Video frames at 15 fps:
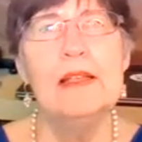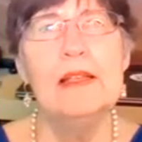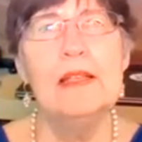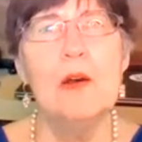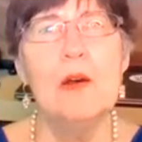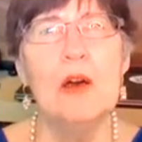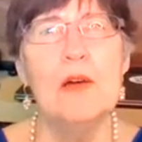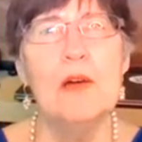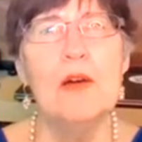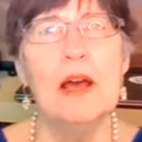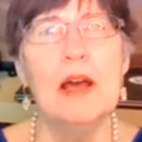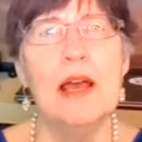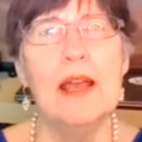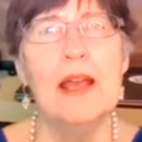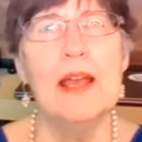So
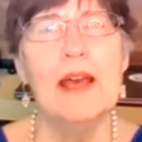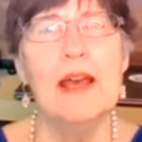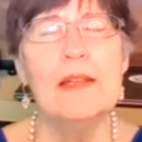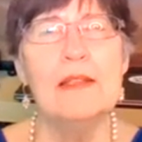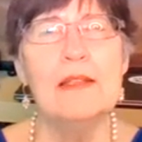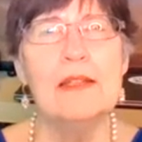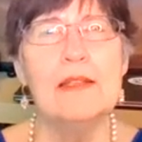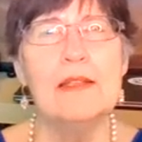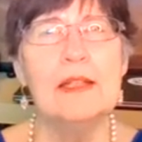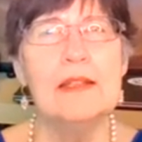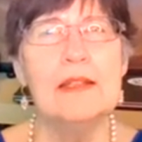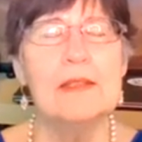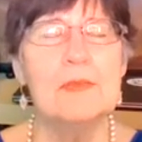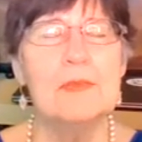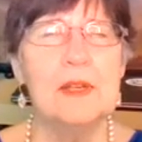I had the
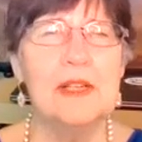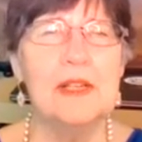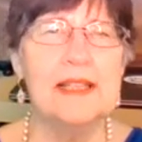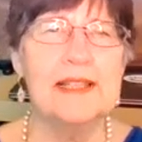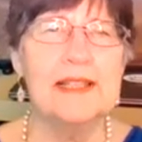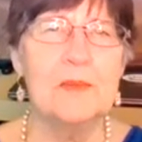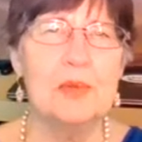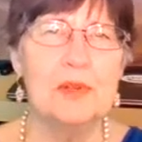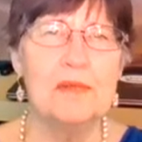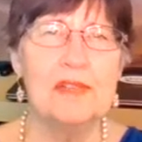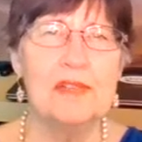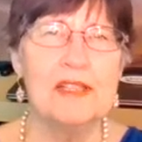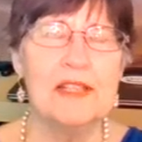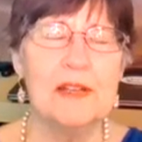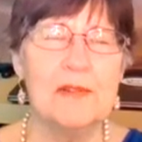experience, the
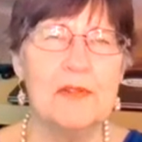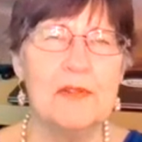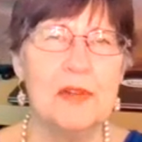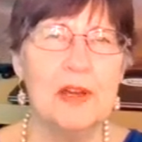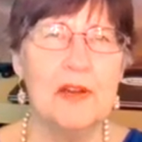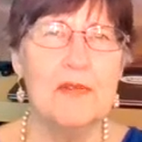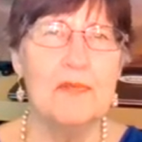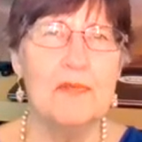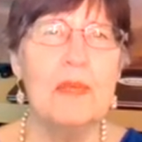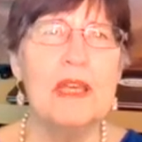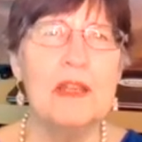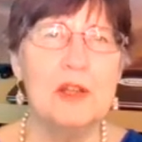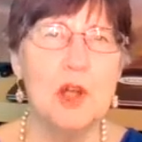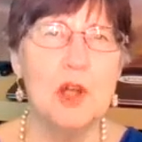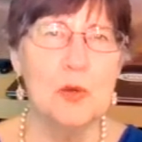privilege of
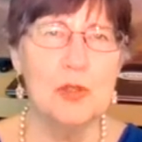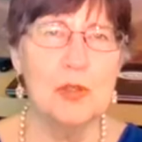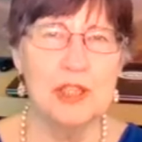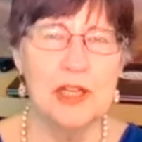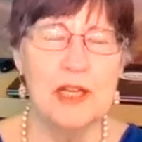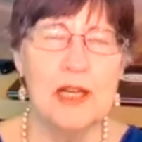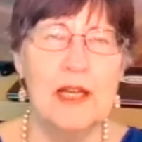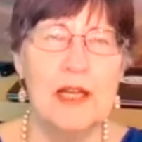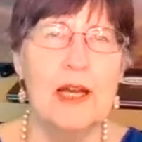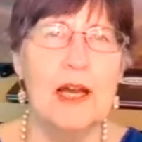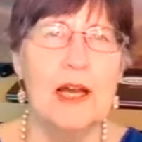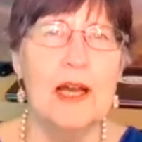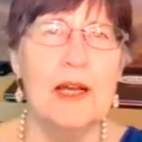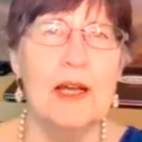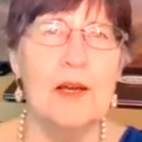being coached
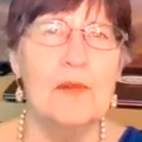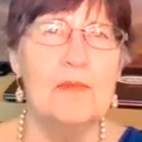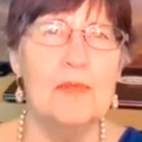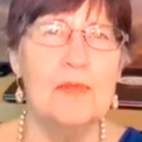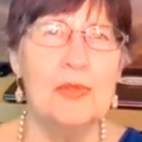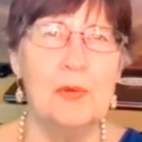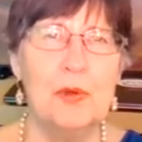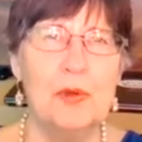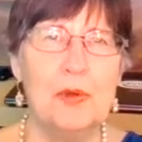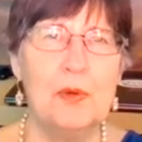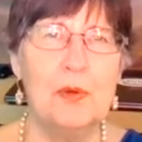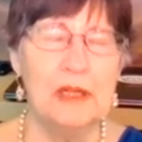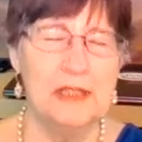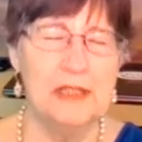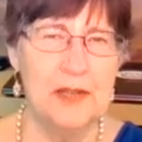
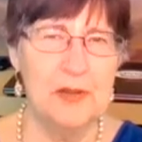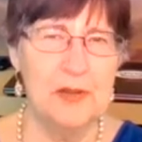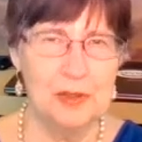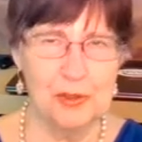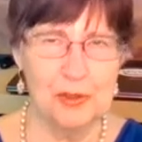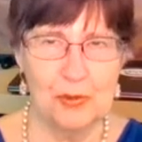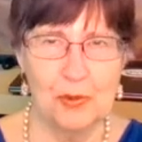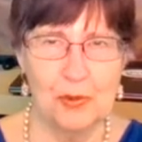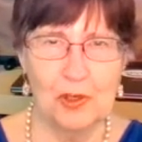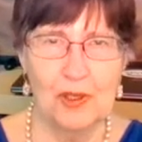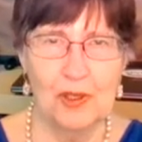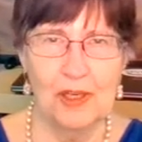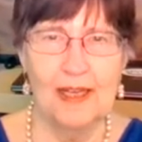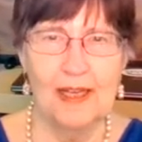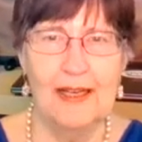through another
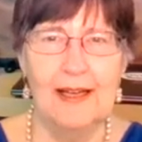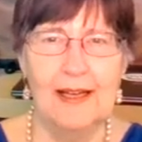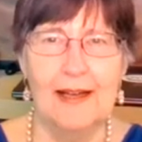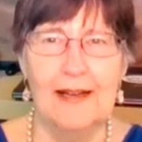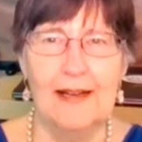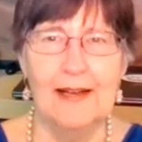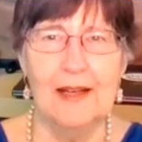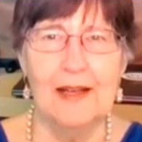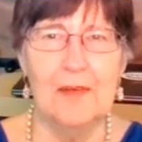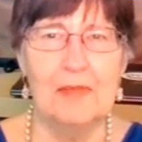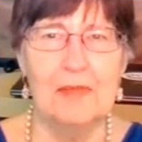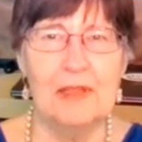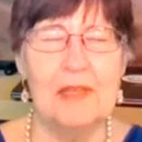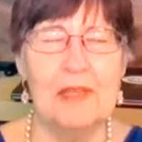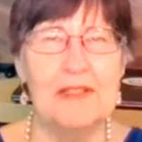school.
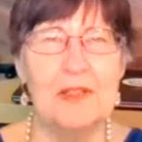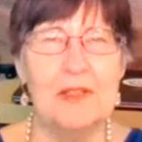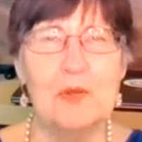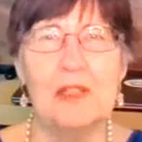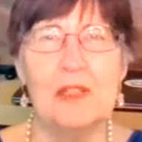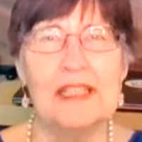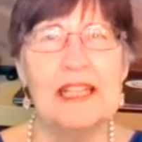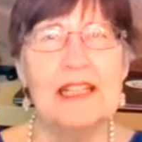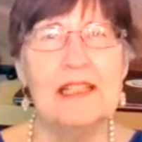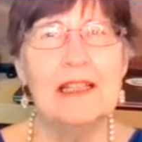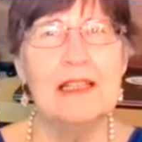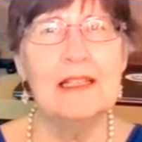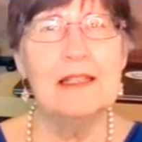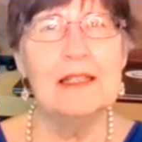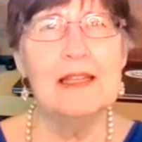Happened to be a school in
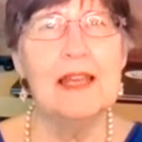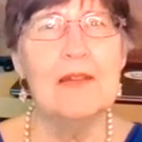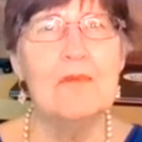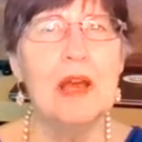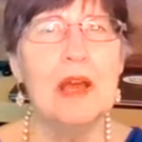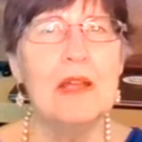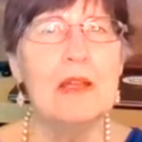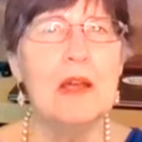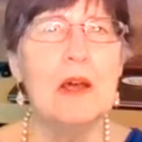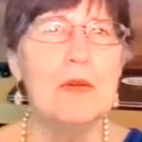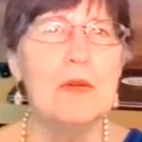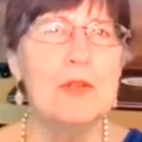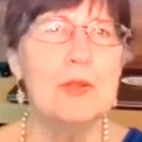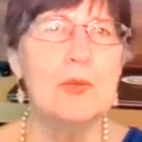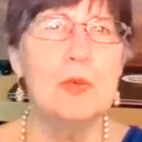England, and my
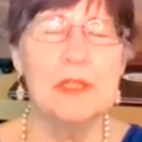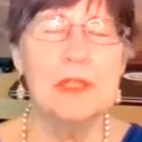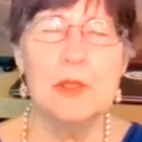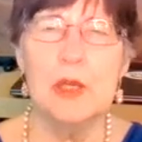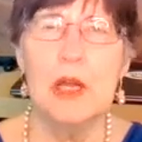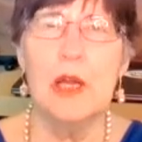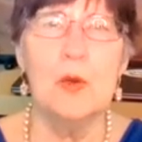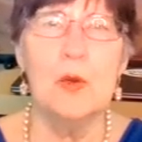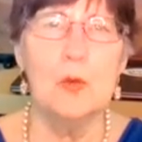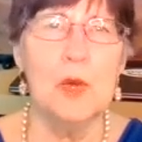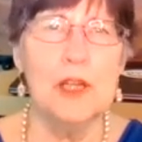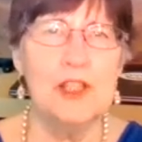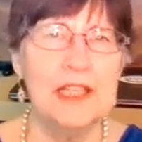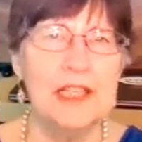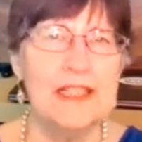coach was
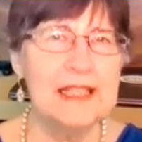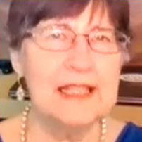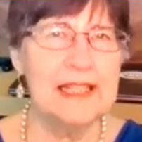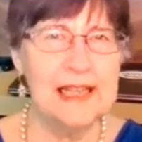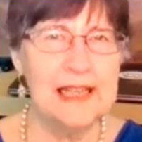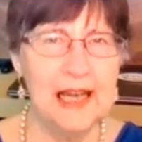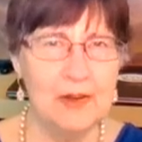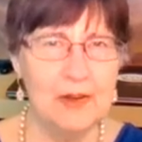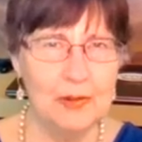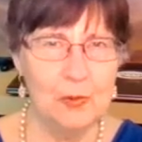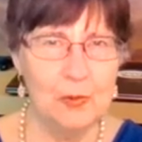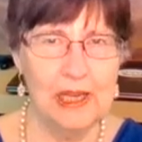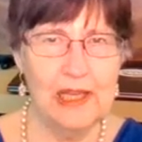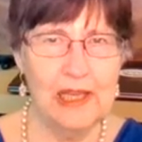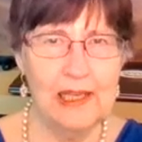rushing to get out of the
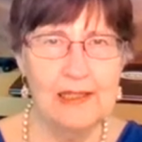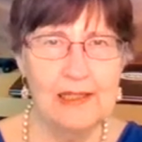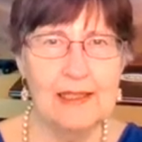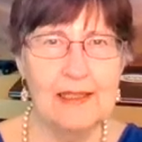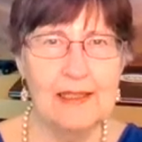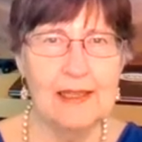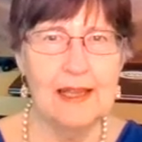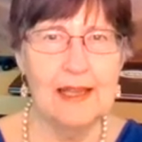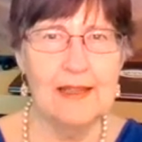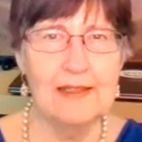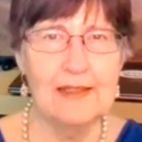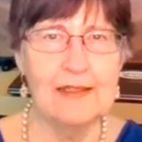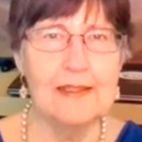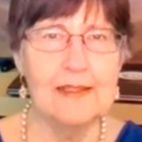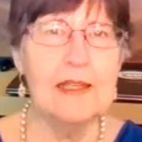rain,
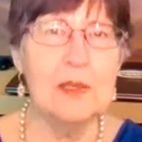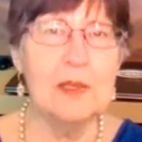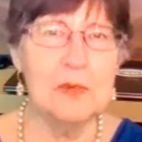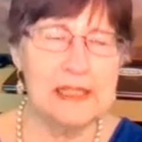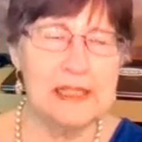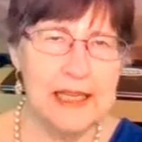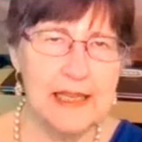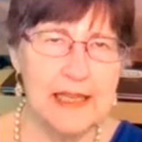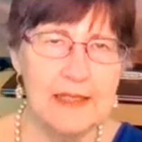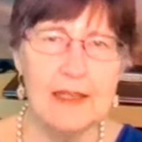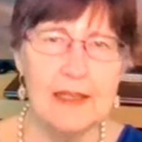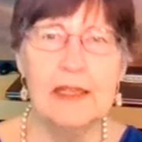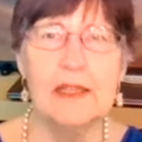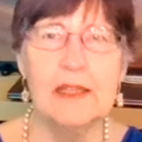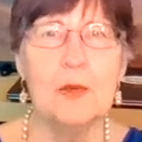and he was late
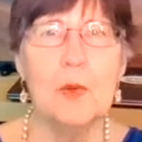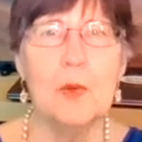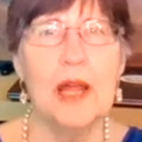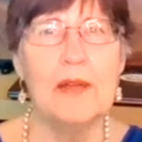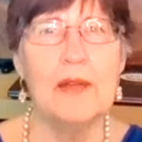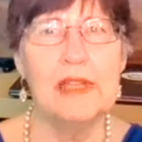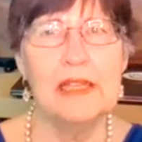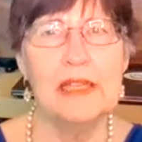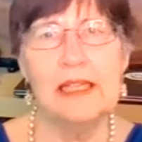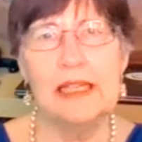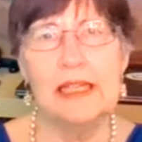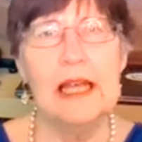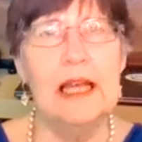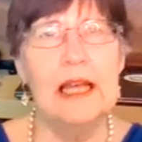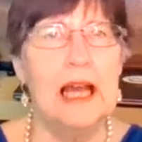in arriving, and
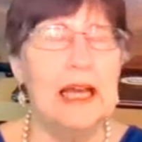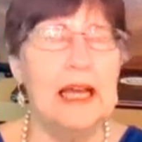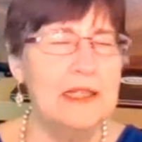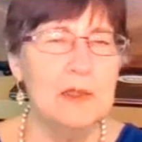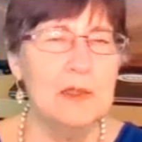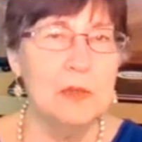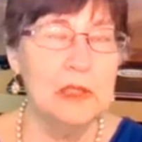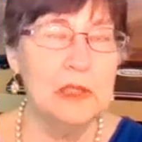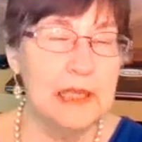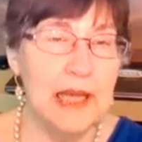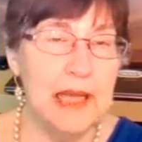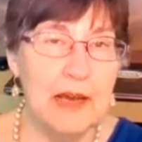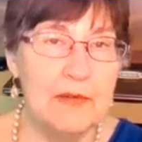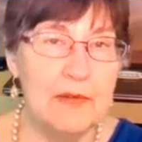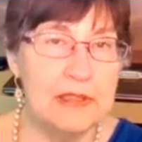I didn't really
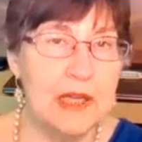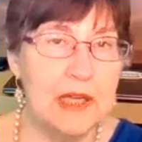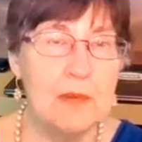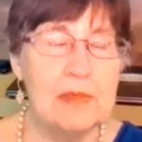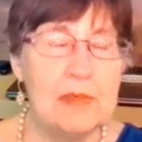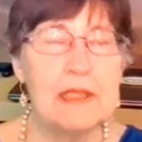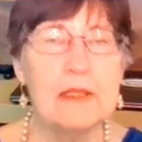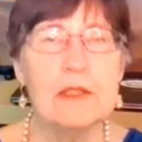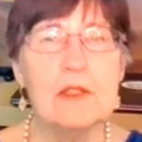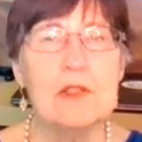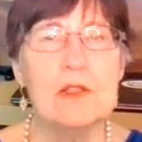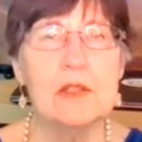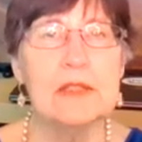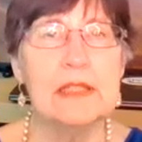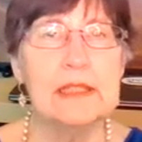have a topic
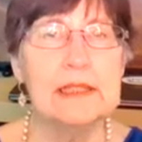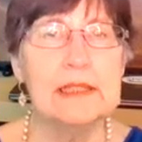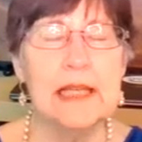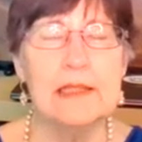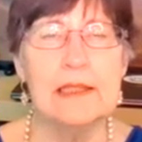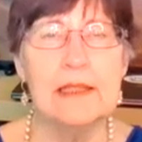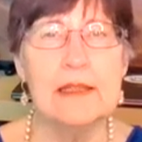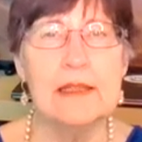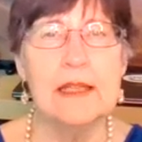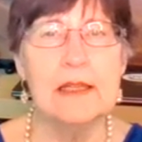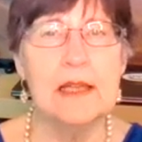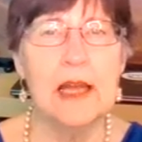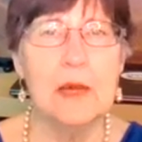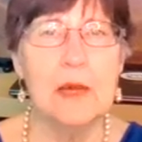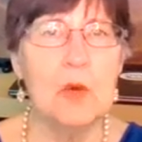selected that
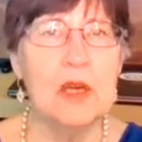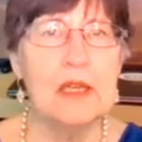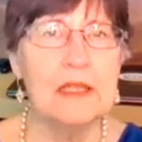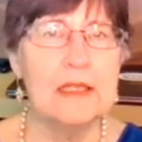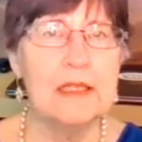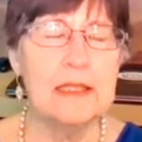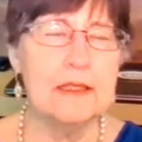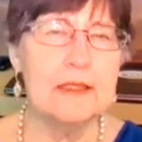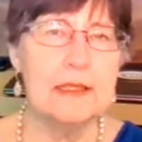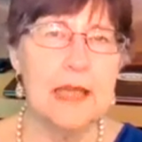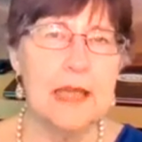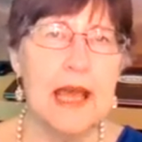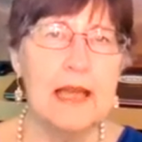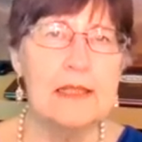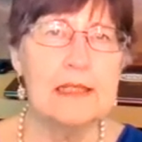I wanted
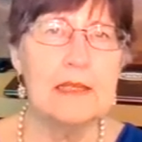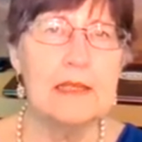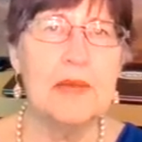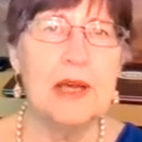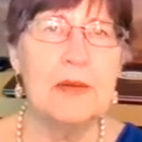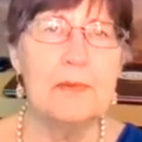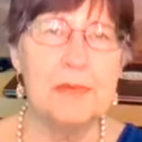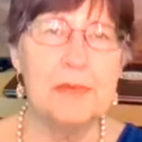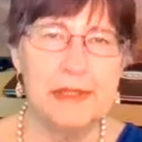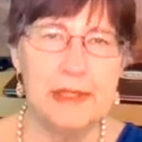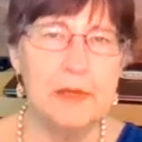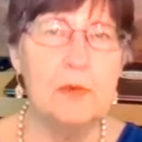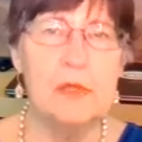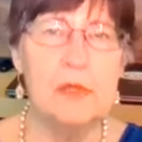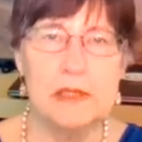to ask about, but
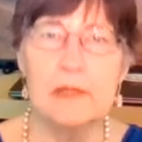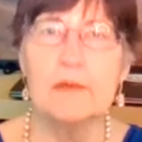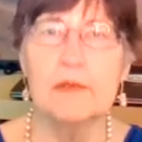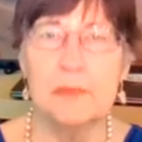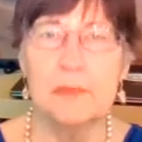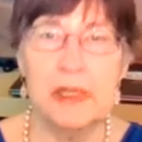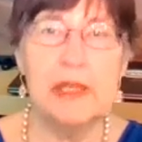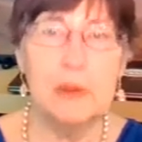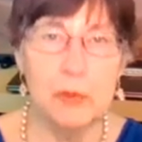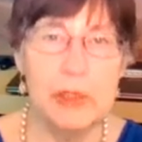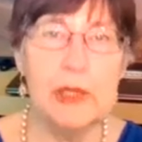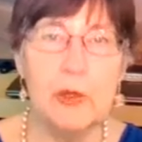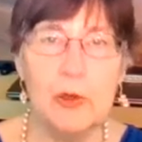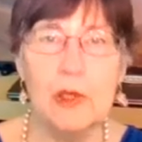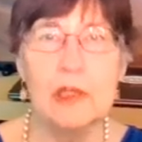it was being
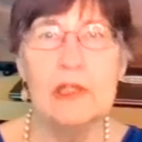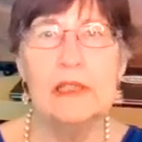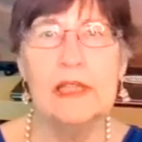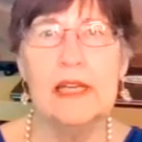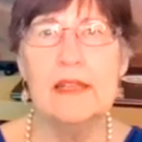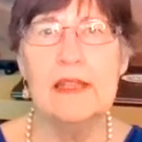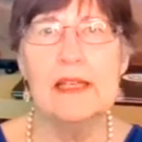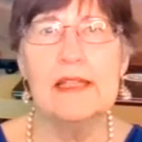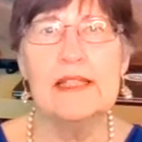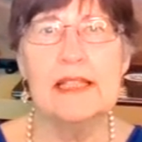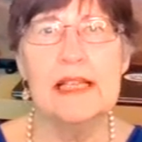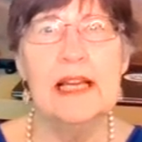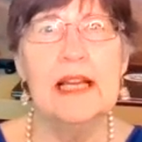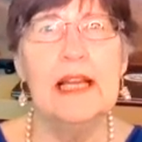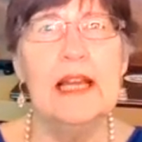recorded like this,
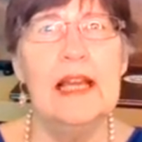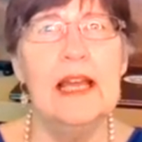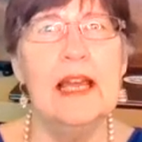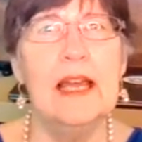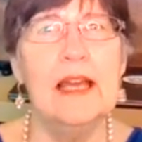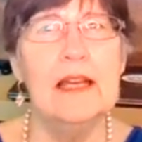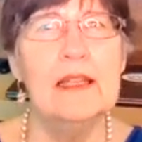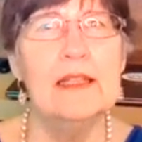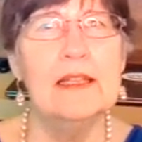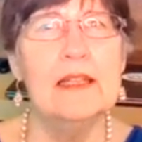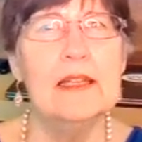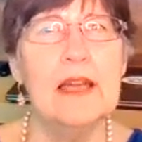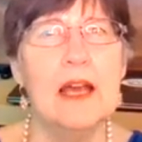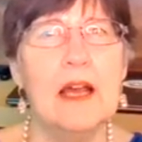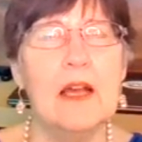and
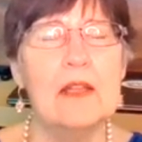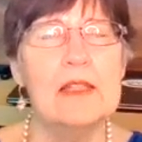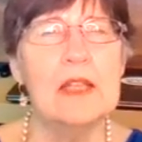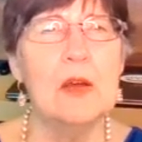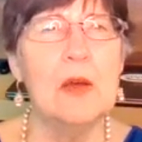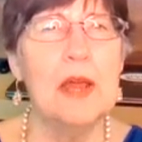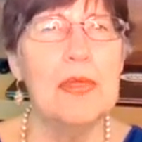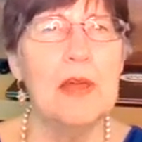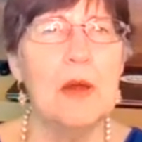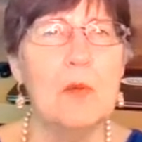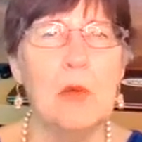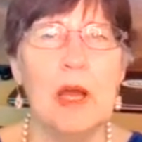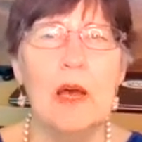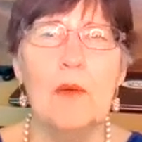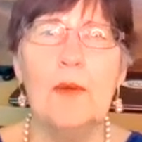so I thought,
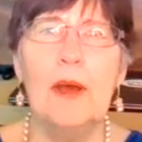well,